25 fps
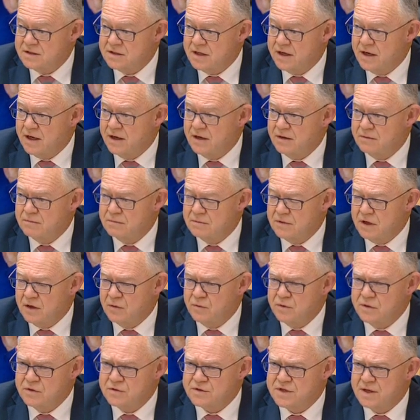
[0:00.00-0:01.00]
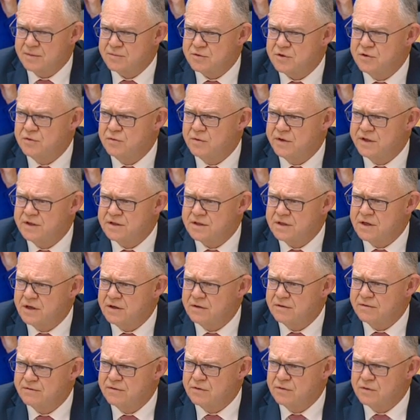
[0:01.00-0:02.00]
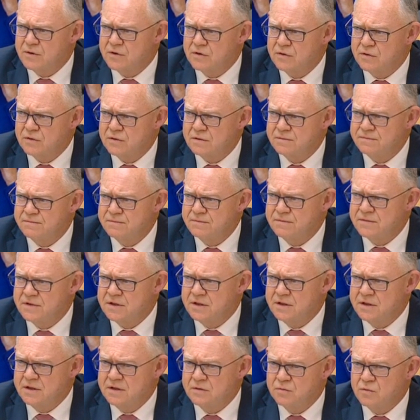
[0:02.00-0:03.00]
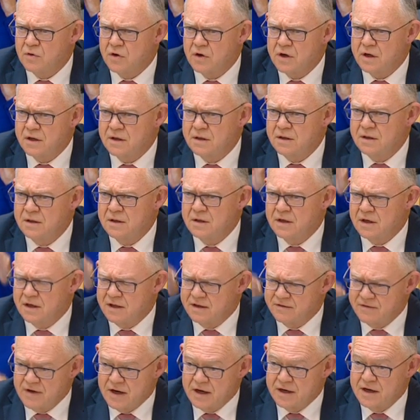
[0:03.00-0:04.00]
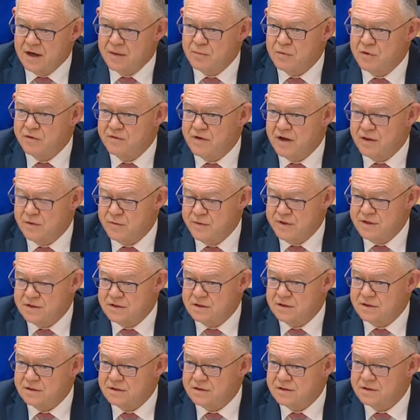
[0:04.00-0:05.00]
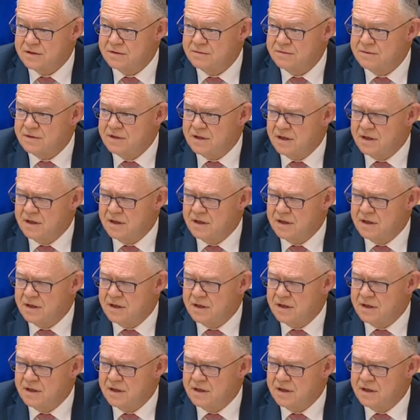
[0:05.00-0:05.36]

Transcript: They had a wheels up 2 weeks ago, if you recall, in Wagga, and they've had a number of other incidents.